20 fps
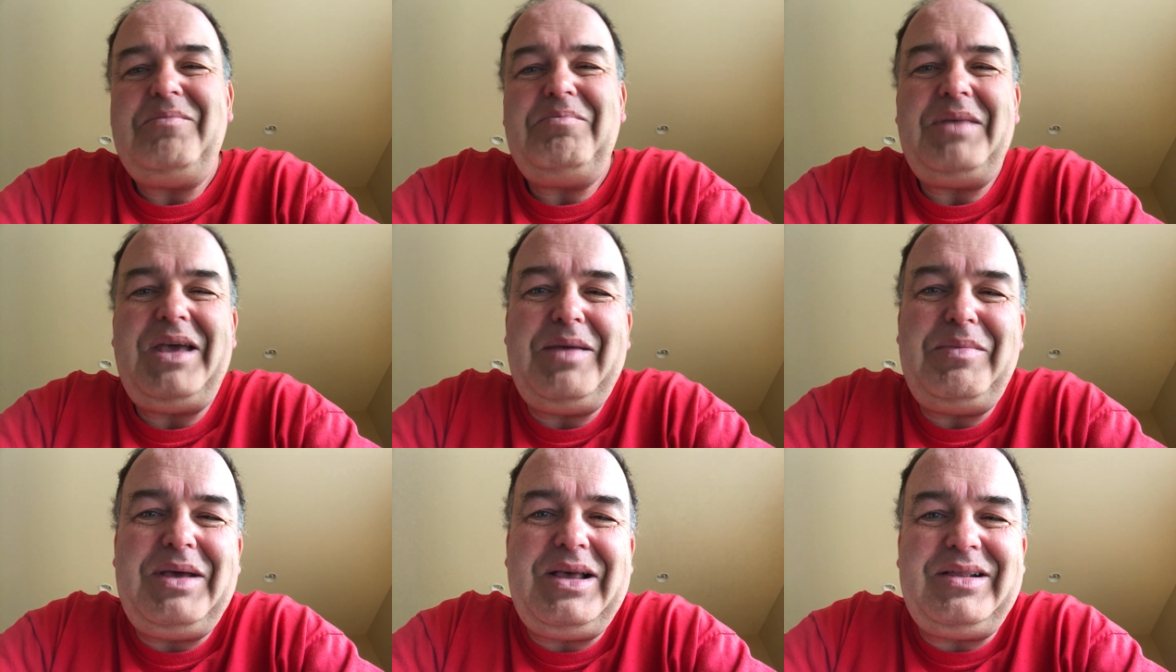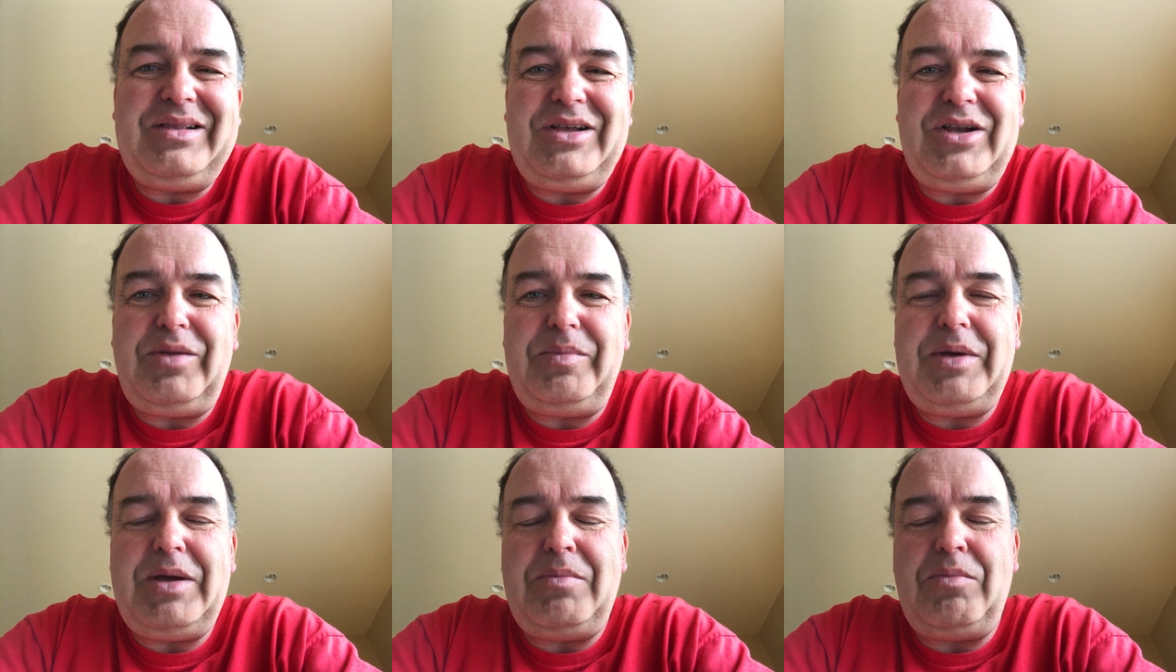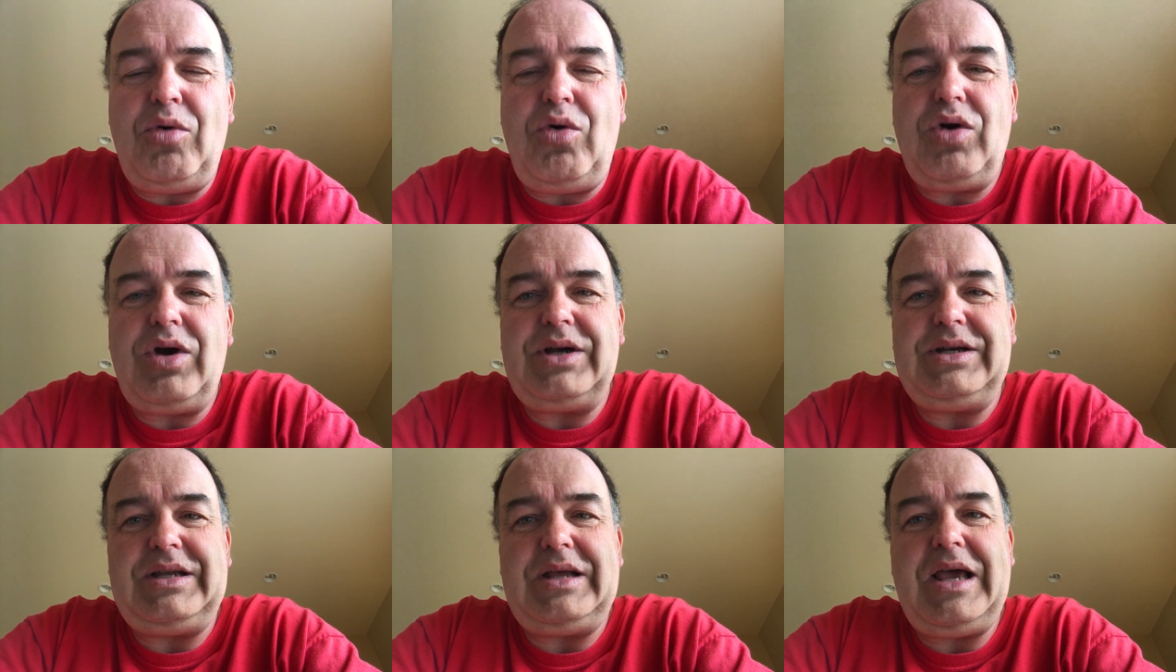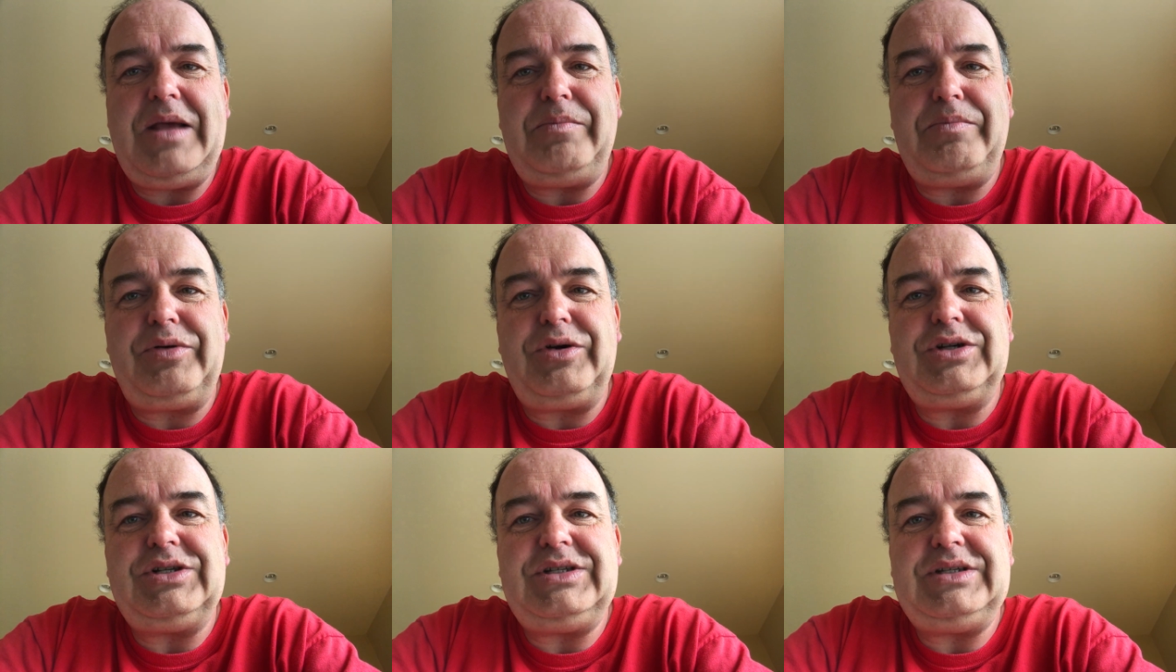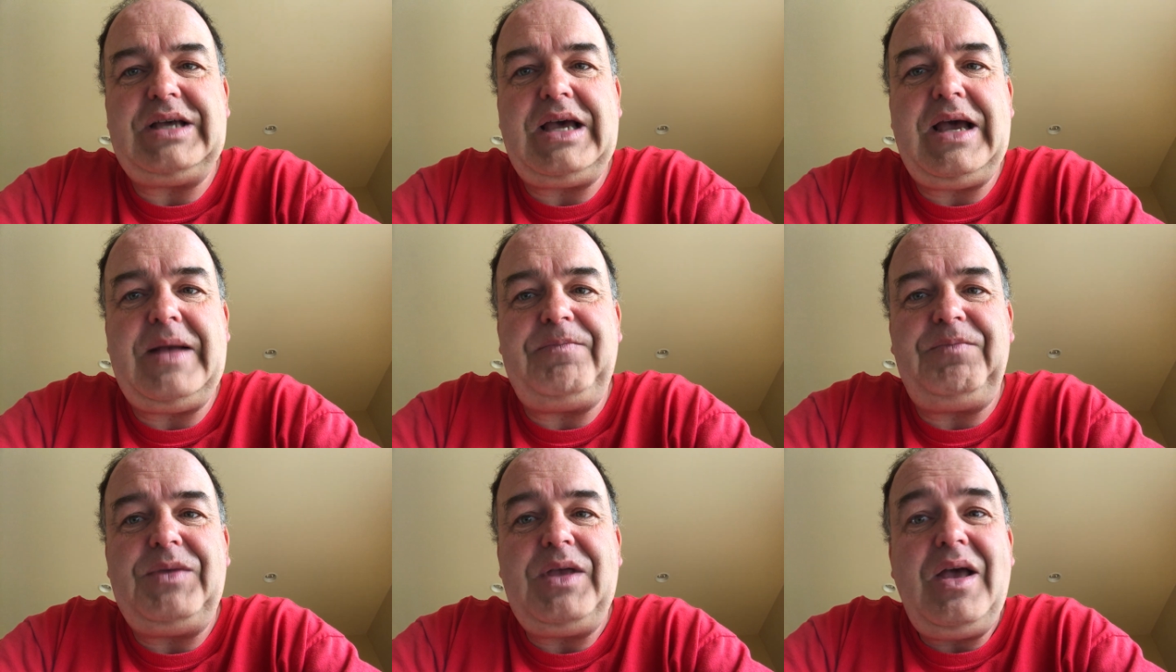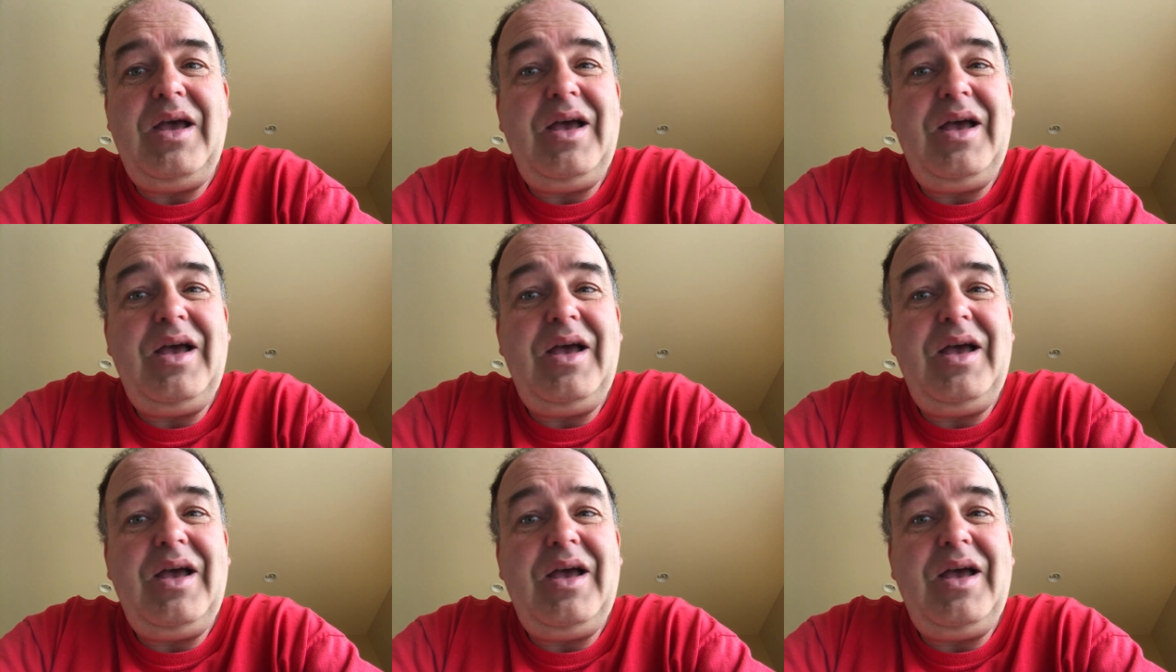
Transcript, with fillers: maybe a little bit more, 10%.